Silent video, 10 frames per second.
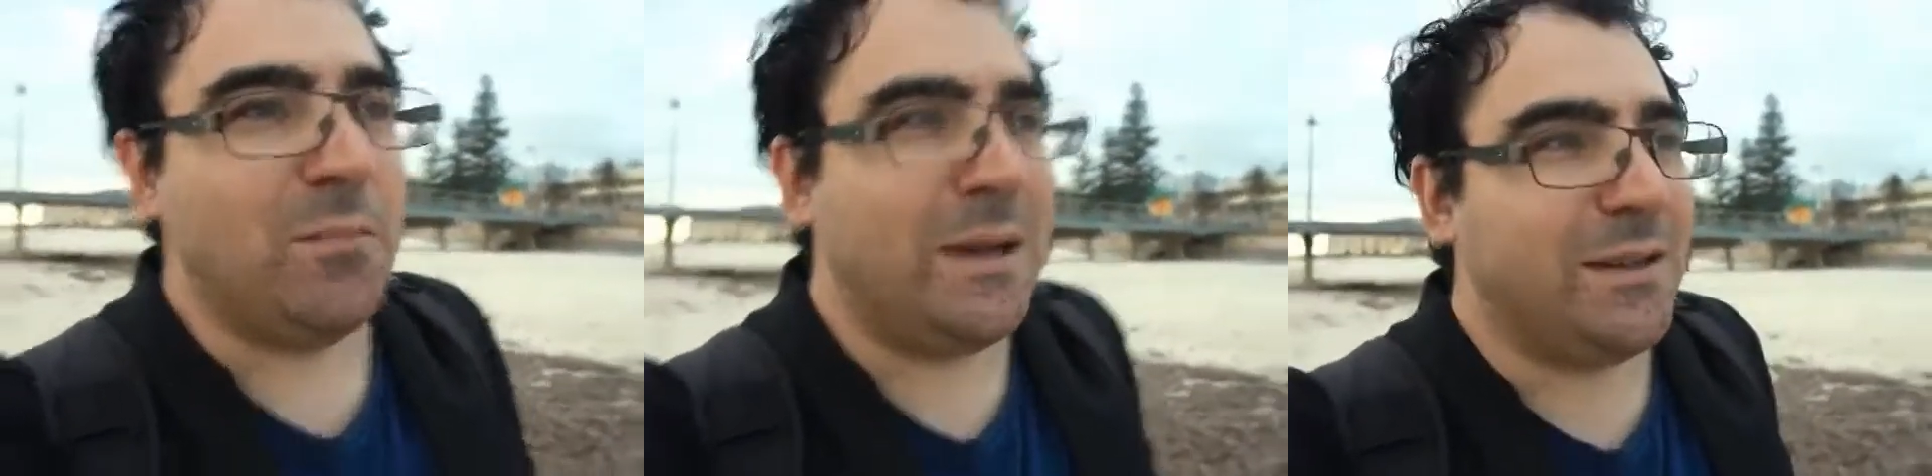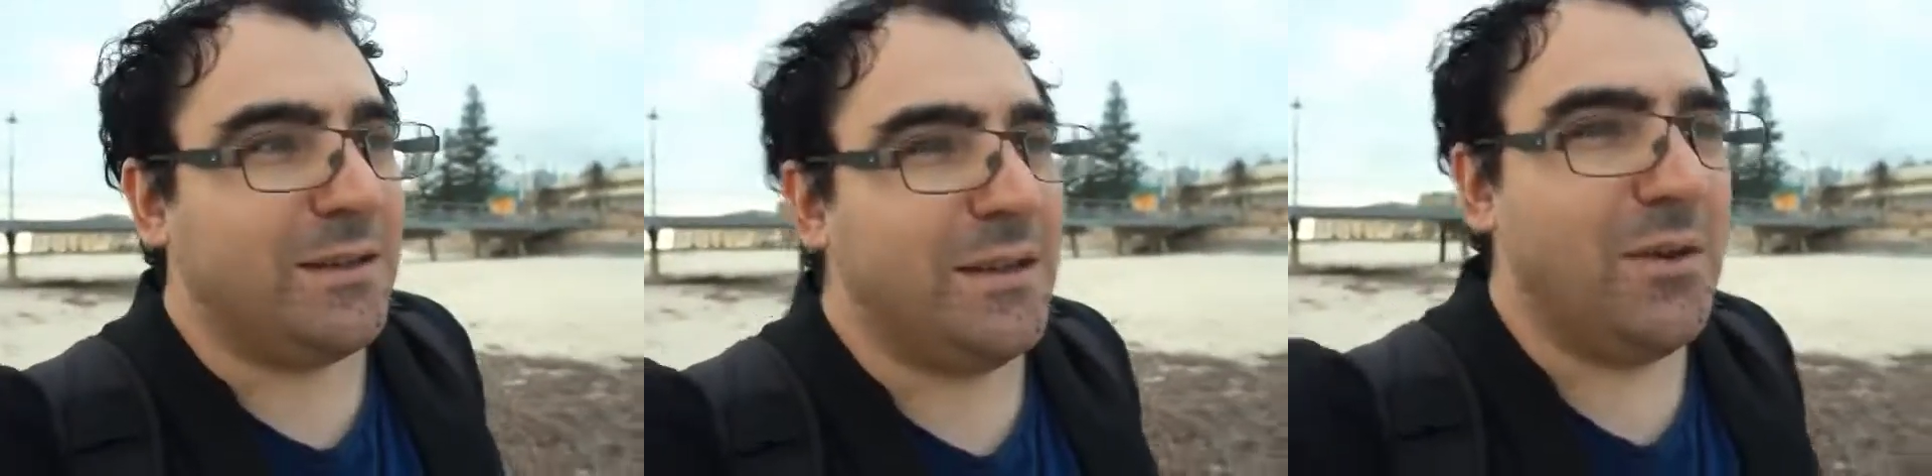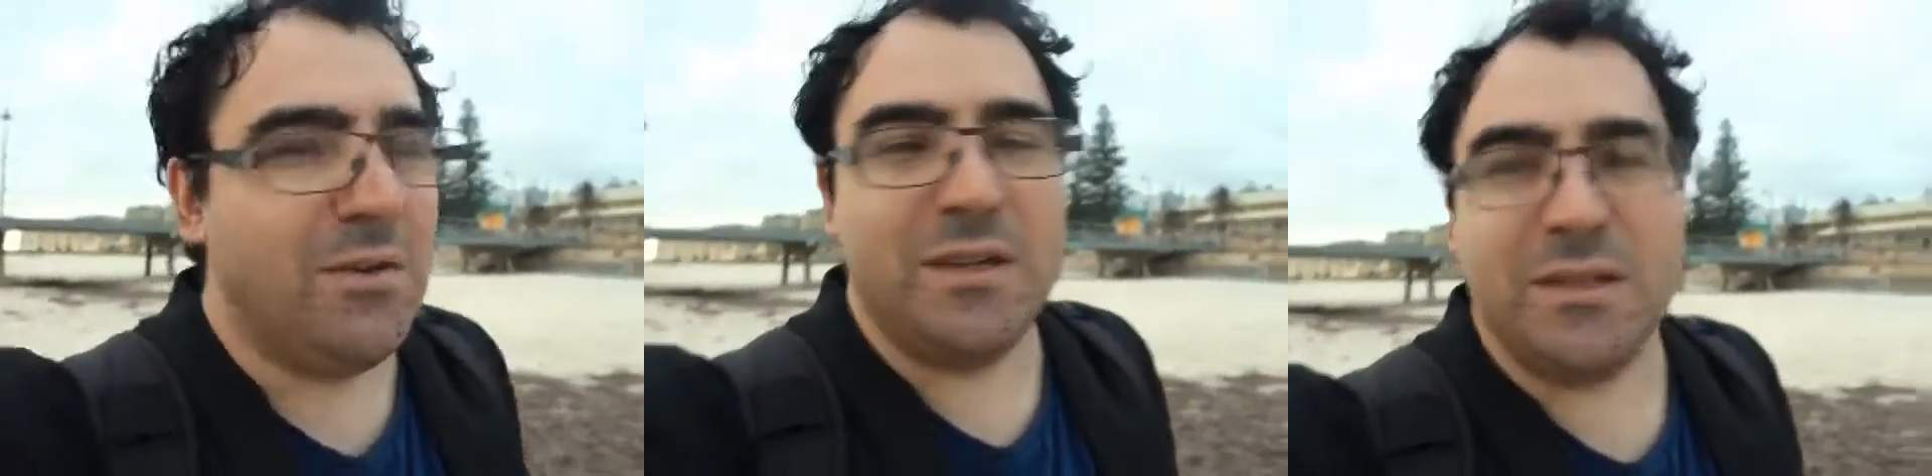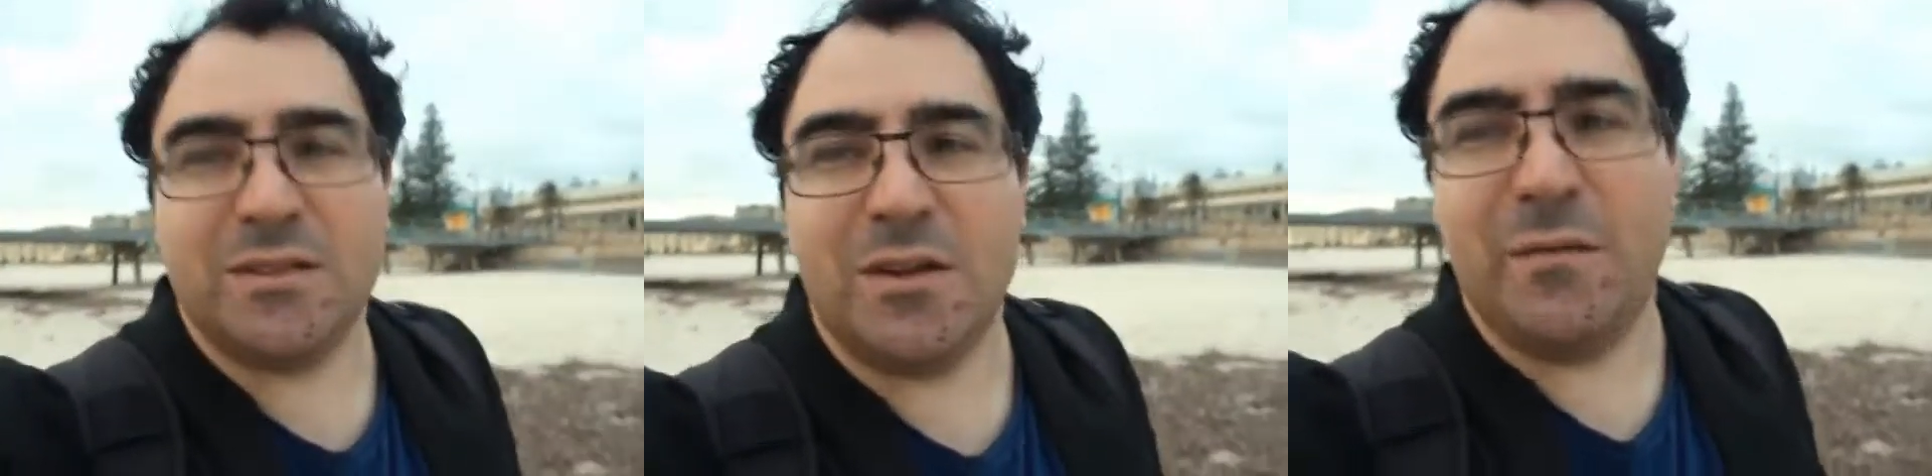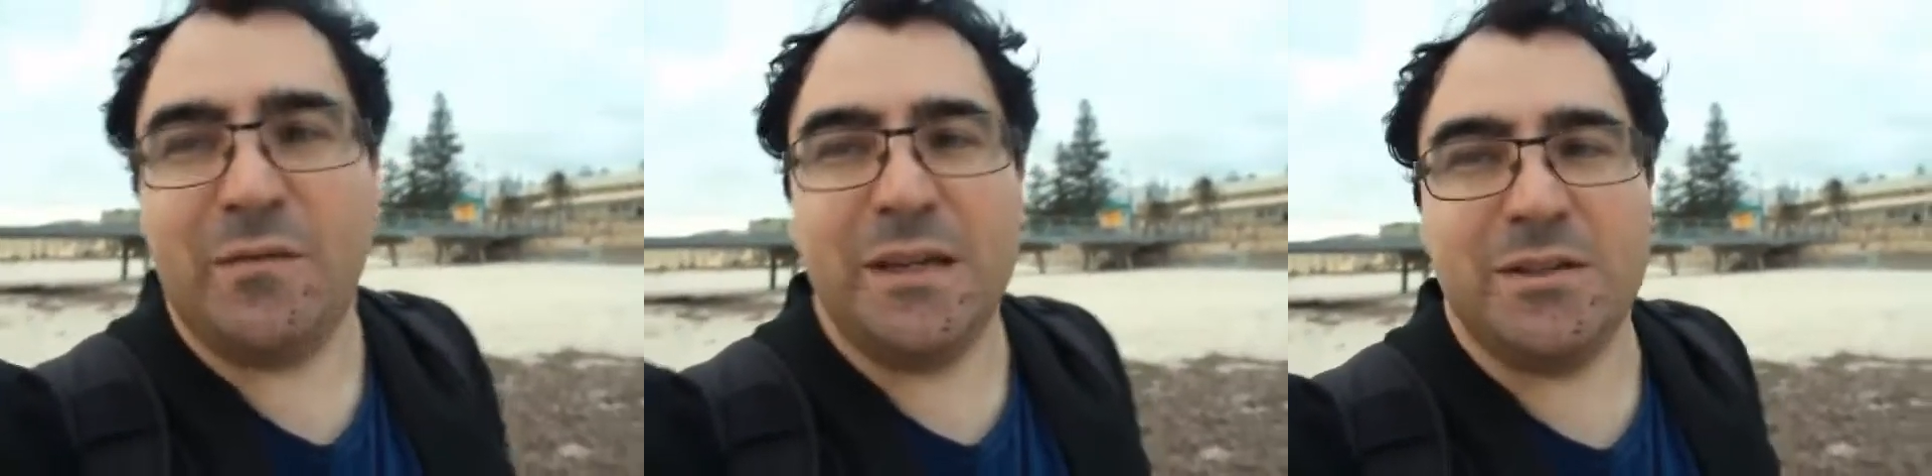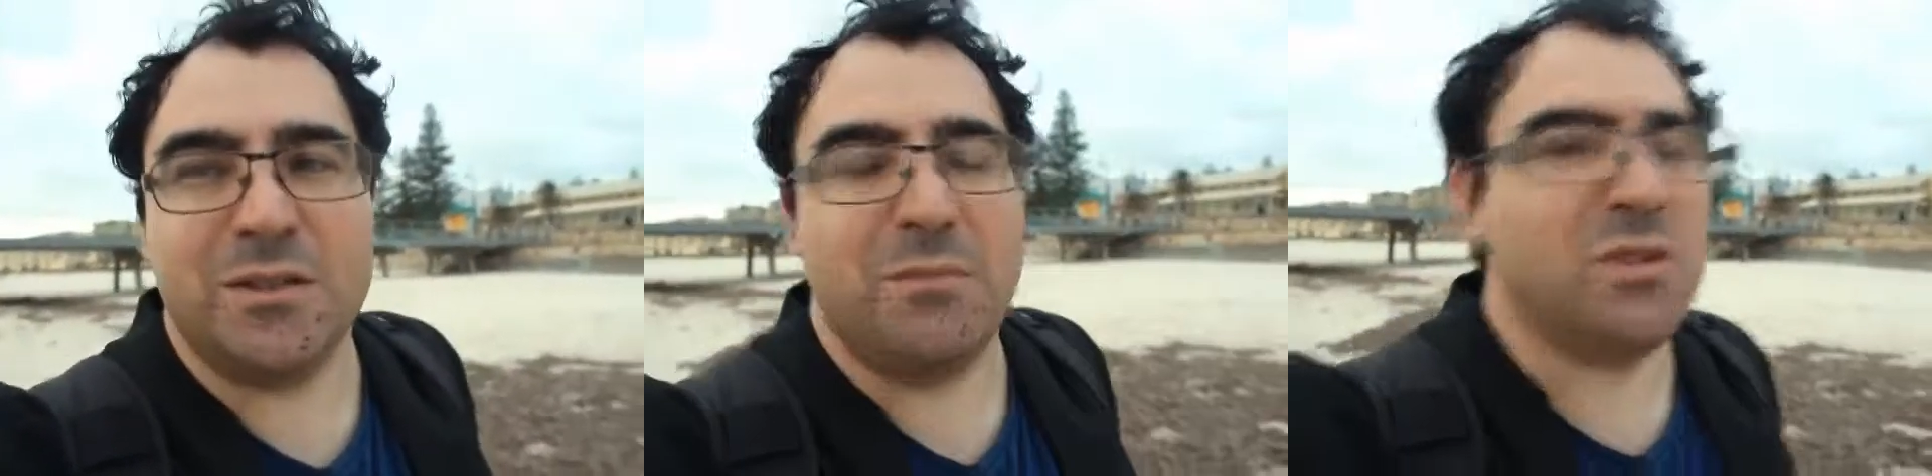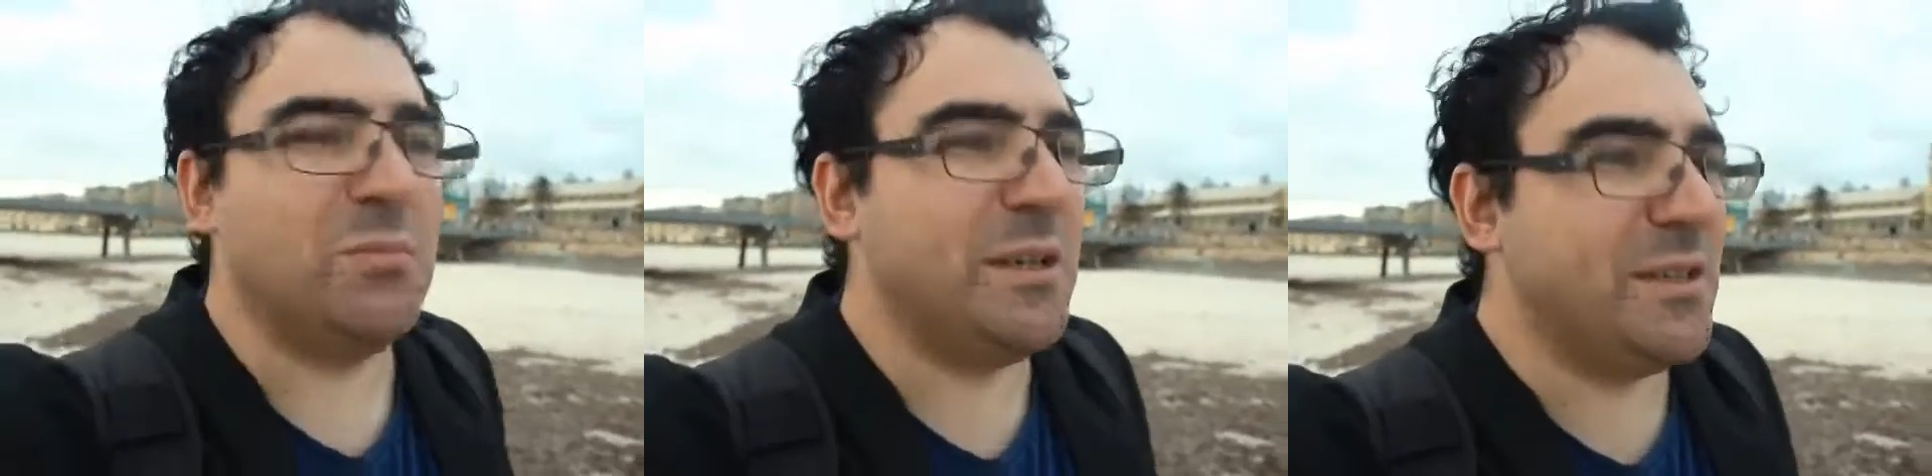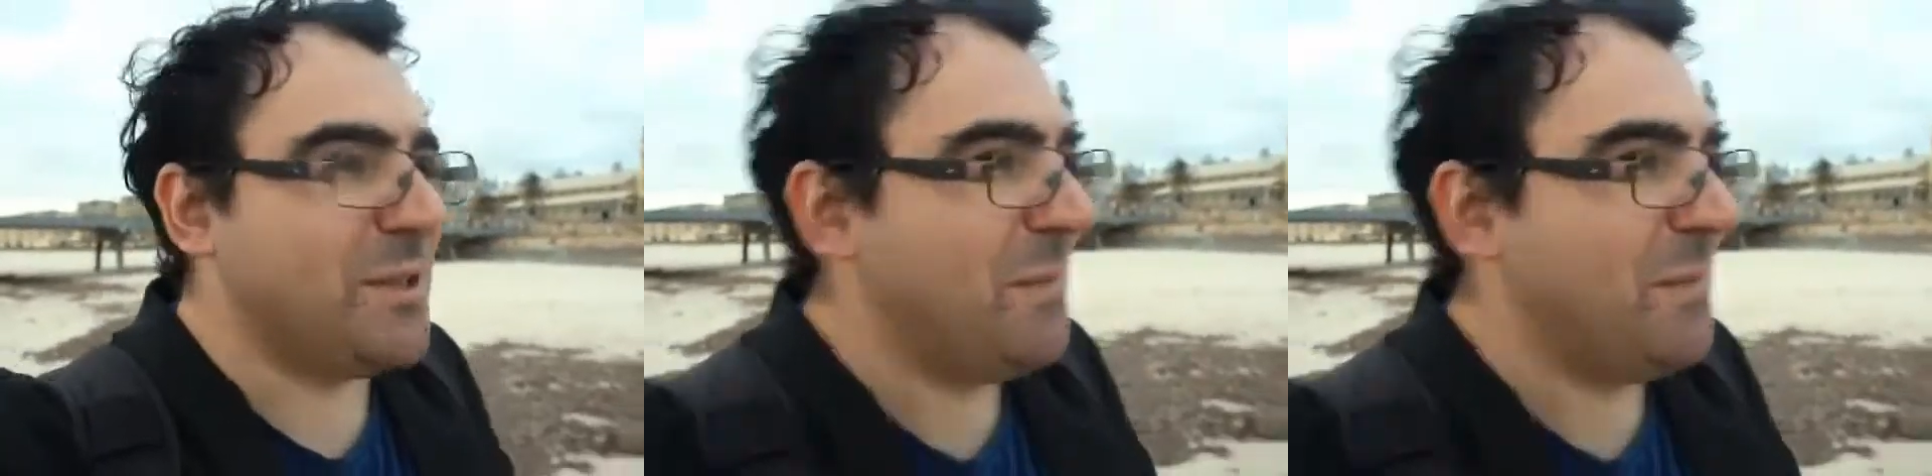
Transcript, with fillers: But Glenelg, is, I think, is the most prettiest.